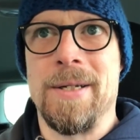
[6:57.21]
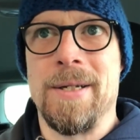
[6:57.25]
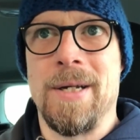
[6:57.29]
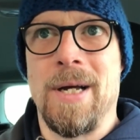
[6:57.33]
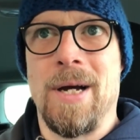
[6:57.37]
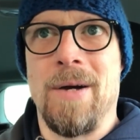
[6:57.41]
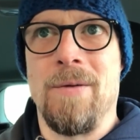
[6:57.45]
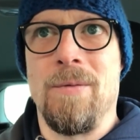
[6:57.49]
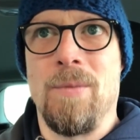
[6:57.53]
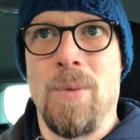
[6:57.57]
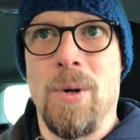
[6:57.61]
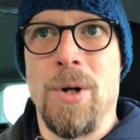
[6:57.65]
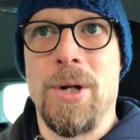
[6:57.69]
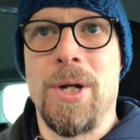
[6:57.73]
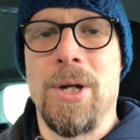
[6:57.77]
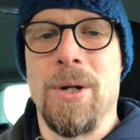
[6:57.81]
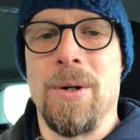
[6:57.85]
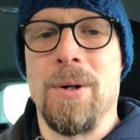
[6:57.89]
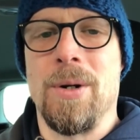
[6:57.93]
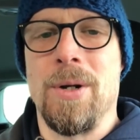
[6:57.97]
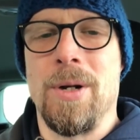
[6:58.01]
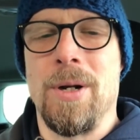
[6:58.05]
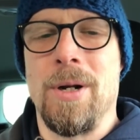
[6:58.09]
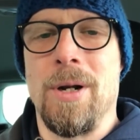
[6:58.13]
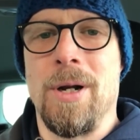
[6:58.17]
are
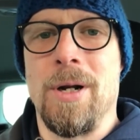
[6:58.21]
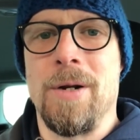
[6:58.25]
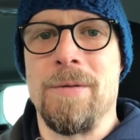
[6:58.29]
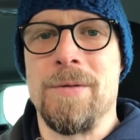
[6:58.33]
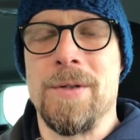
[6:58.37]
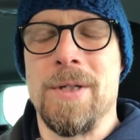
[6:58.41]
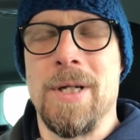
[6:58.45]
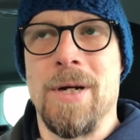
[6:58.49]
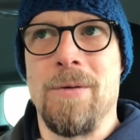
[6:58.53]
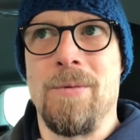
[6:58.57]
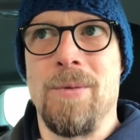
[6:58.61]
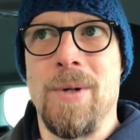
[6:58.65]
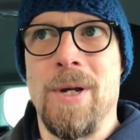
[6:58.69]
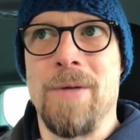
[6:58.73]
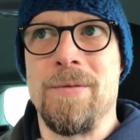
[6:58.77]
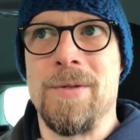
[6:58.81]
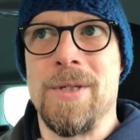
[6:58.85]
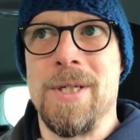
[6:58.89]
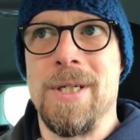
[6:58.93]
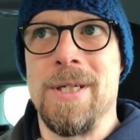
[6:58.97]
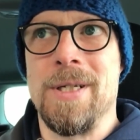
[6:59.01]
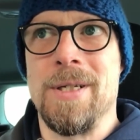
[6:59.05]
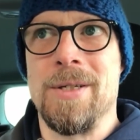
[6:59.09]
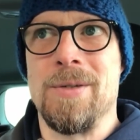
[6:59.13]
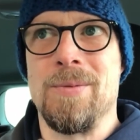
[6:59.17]
working on a lot of stuff. We have
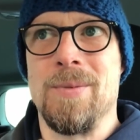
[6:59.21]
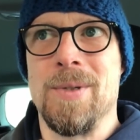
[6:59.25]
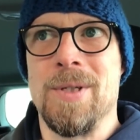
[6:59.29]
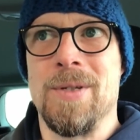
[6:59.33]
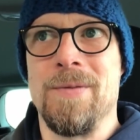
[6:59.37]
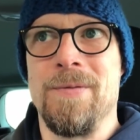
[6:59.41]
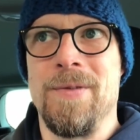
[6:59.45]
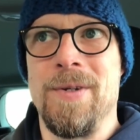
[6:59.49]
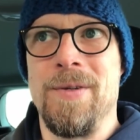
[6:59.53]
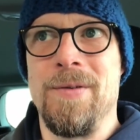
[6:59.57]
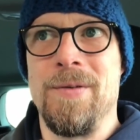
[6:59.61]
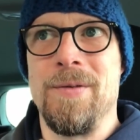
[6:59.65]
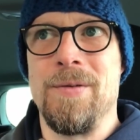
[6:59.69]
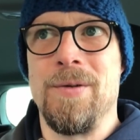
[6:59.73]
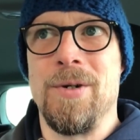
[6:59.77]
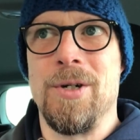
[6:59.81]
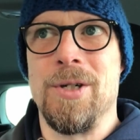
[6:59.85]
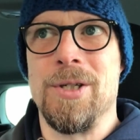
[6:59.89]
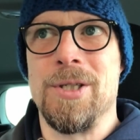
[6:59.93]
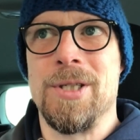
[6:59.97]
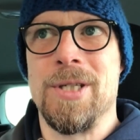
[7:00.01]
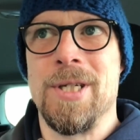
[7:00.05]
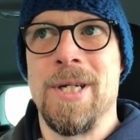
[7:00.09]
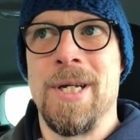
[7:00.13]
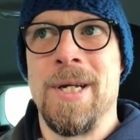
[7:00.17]
seen this with the
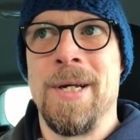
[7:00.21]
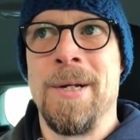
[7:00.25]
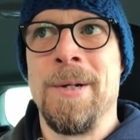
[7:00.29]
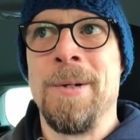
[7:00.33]
VeVe-Verse,